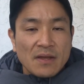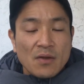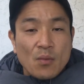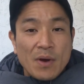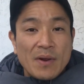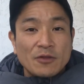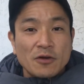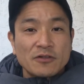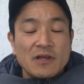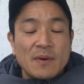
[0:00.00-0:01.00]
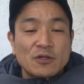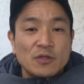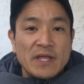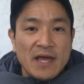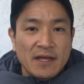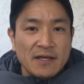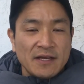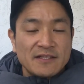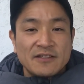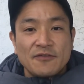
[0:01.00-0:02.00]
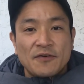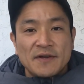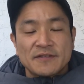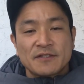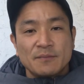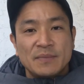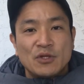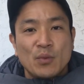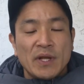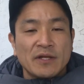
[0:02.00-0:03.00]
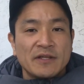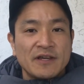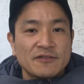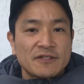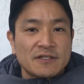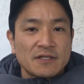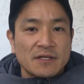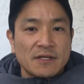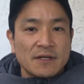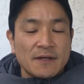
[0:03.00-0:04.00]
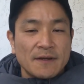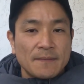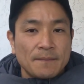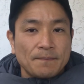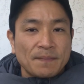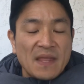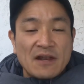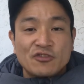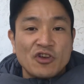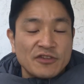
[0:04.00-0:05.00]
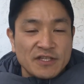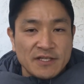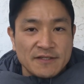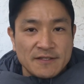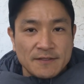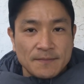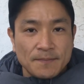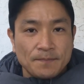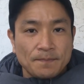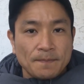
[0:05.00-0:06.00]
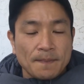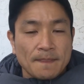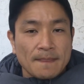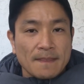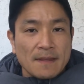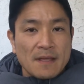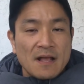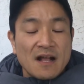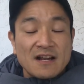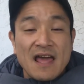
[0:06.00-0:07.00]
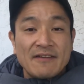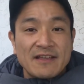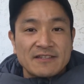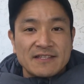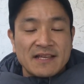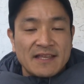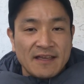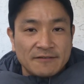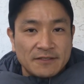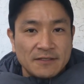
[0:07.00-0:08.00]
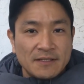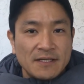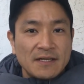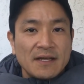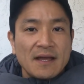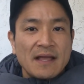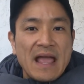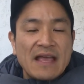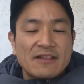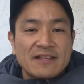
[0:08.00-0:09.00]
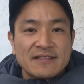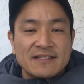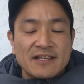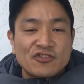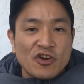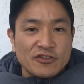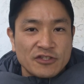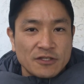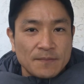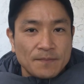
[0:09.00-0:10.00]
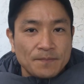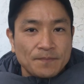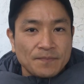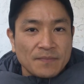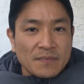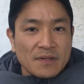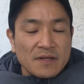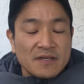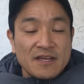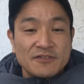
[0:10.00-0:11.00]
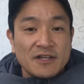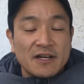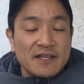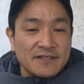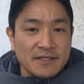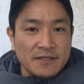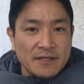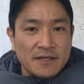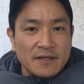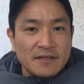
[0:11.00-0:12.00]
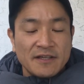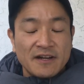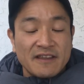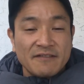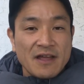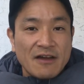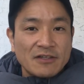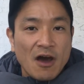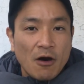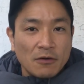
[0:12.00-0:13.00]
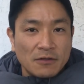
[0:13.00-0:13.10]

What I want to talk to you about today is the difference between gifts and choices. Cleverness is a gift. Kindness is a choice. Gifts are easy. They are given after all.